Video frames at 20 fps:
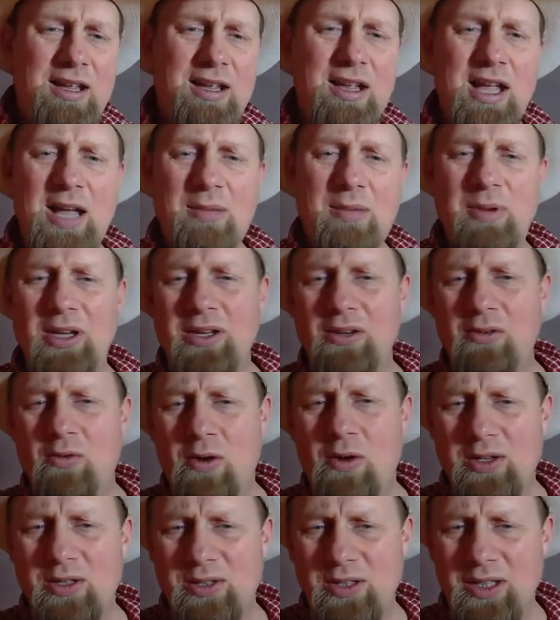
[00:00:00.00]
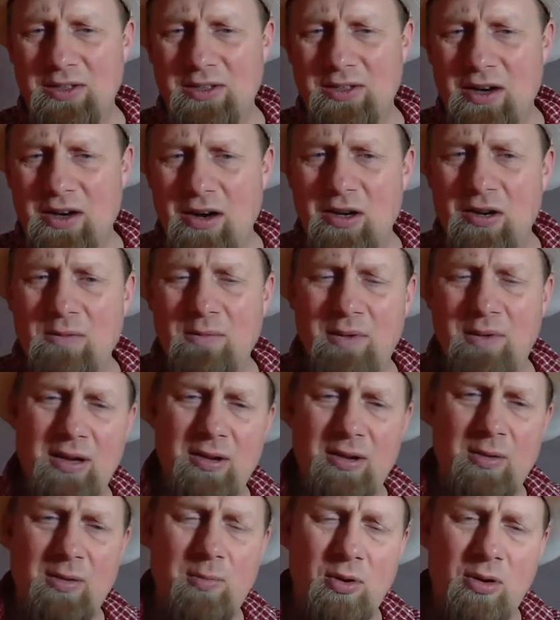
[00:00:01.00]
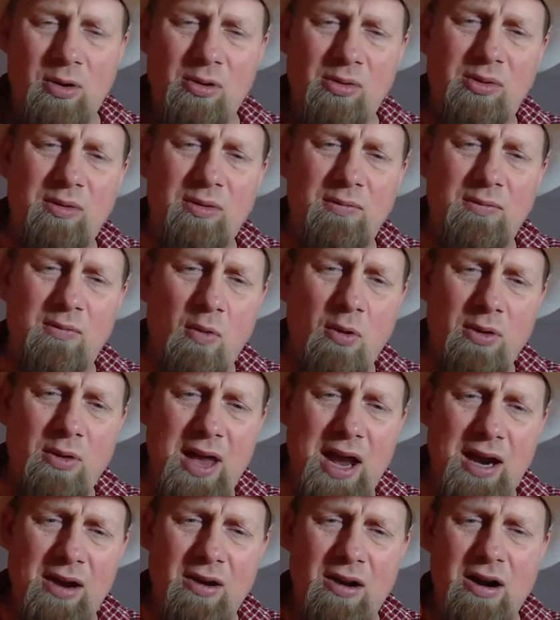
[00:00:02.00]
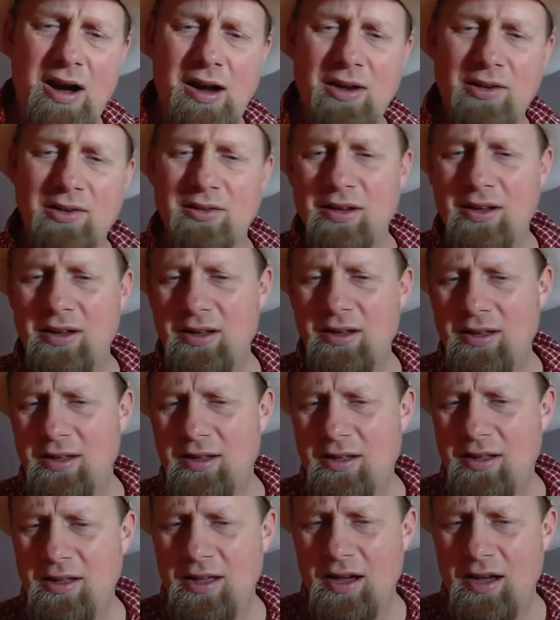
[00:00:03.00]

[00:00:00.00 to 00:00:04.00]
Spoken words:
The question is, are you going to be able to produce it for that cost? Mm-hmm.